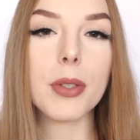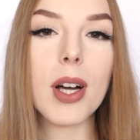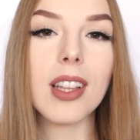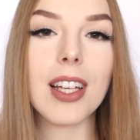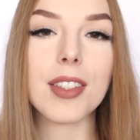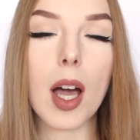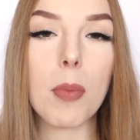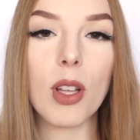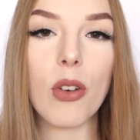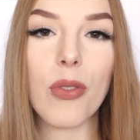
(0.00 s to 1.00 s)
the one last
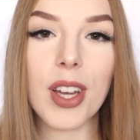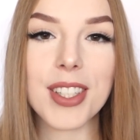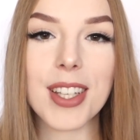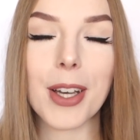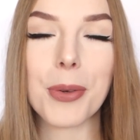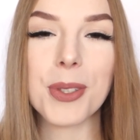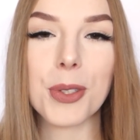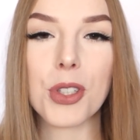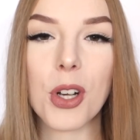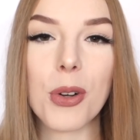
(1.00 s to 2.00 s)
couple of things that I want to
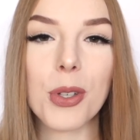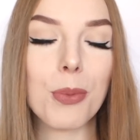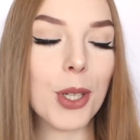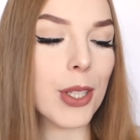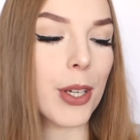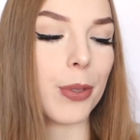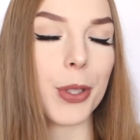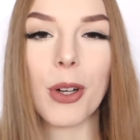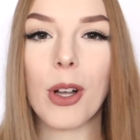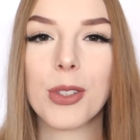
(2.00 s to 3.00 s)
show you, because I
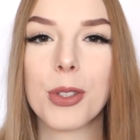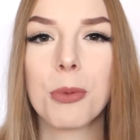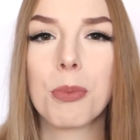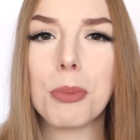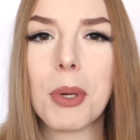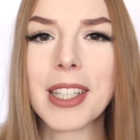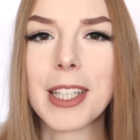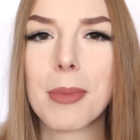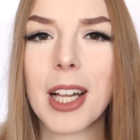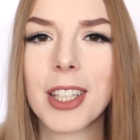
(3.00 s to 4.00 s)
forgot to prepare
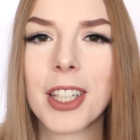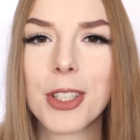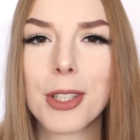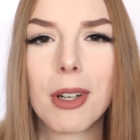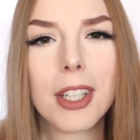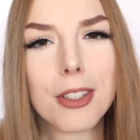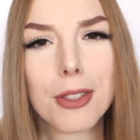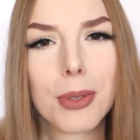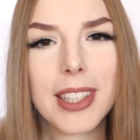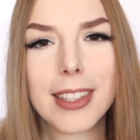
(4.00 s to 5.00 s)
them earlier, so I
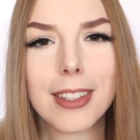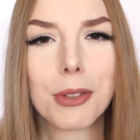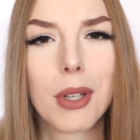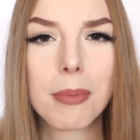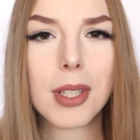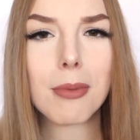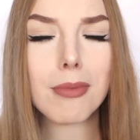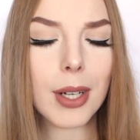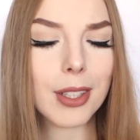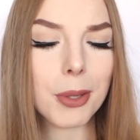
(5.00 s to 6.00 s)
just went and grabbed them
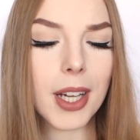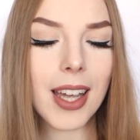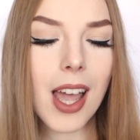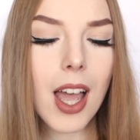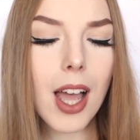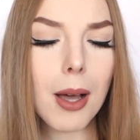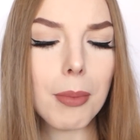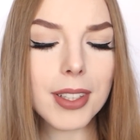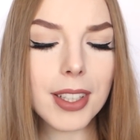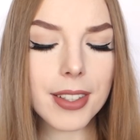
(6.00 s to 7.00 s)
right away.
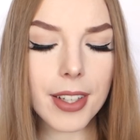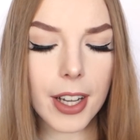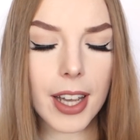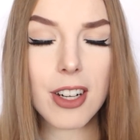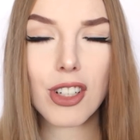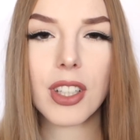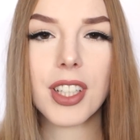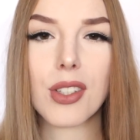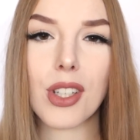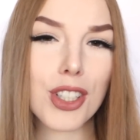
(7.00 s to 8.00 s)
But these I actually
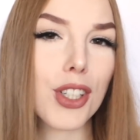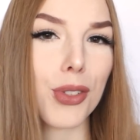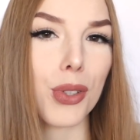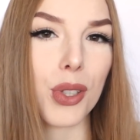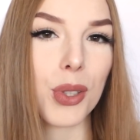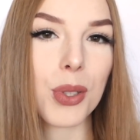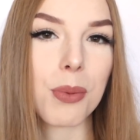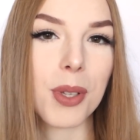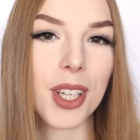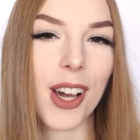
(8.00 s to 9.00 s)
started to use
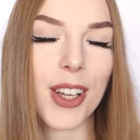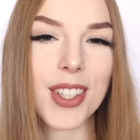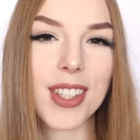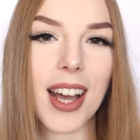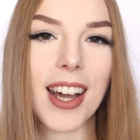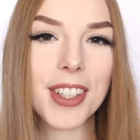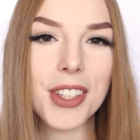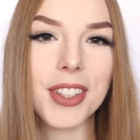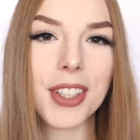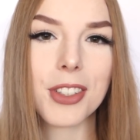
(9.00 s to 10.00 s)
because I
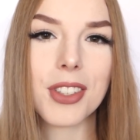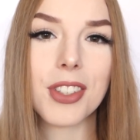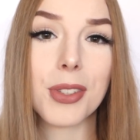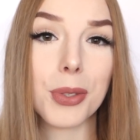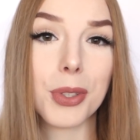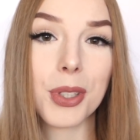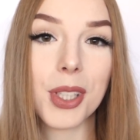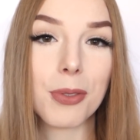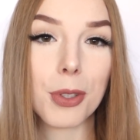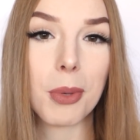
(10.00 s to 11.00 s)
needed to use
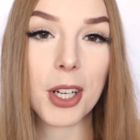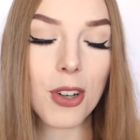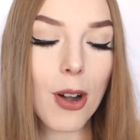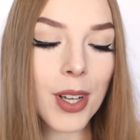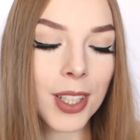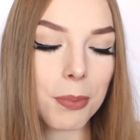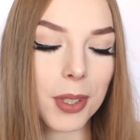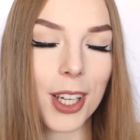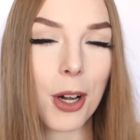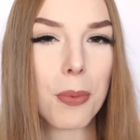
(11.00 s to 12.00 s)
them for my drawings, but
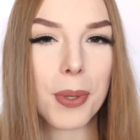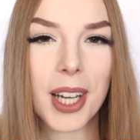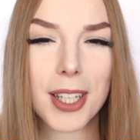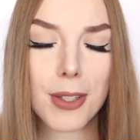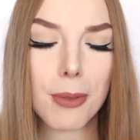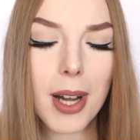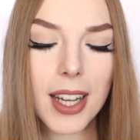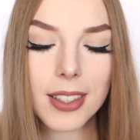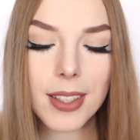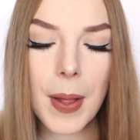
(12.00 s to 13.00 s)
I hope you guys don't mind.